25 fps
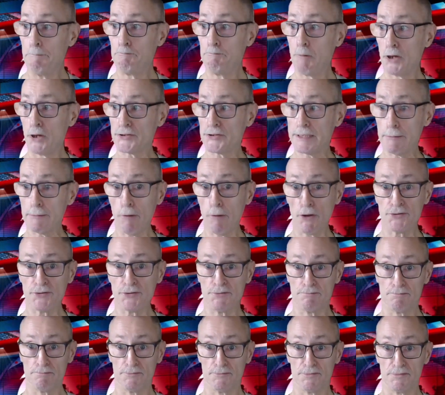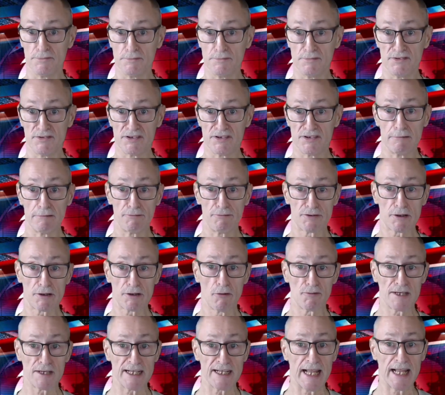But she wasn't. She was
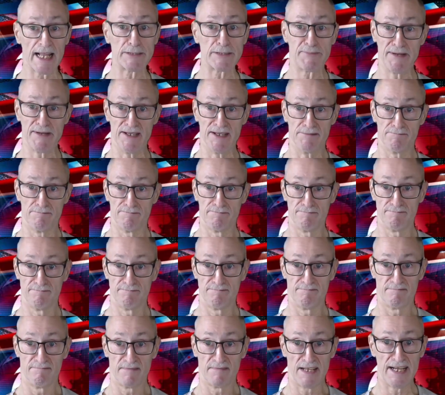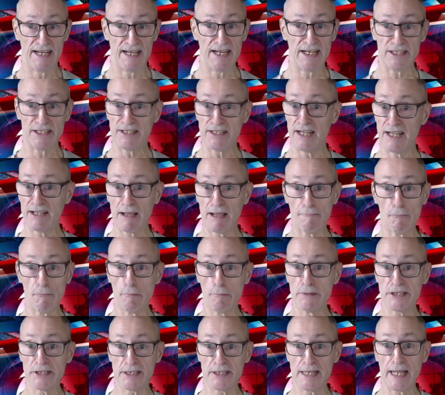called a lesbian. That
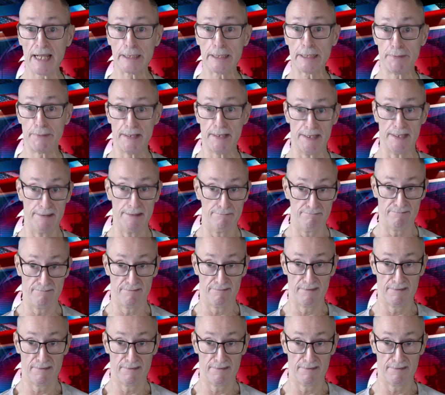woman's a lesbian.